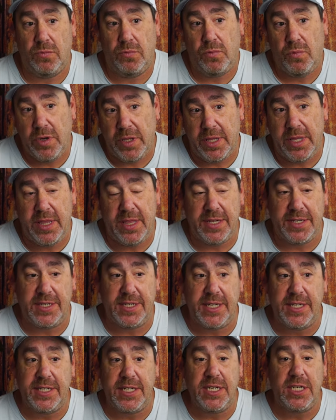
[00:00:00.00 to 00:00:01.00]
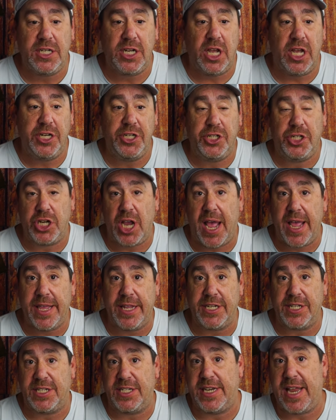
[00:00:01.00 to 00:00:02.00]
Really, this isn't a
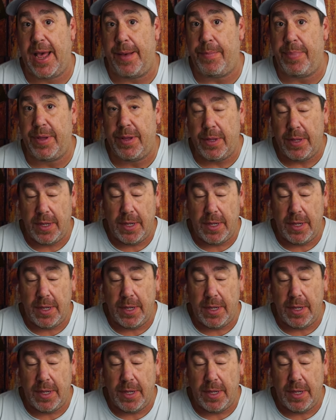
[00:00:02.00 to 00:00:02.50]
giant step.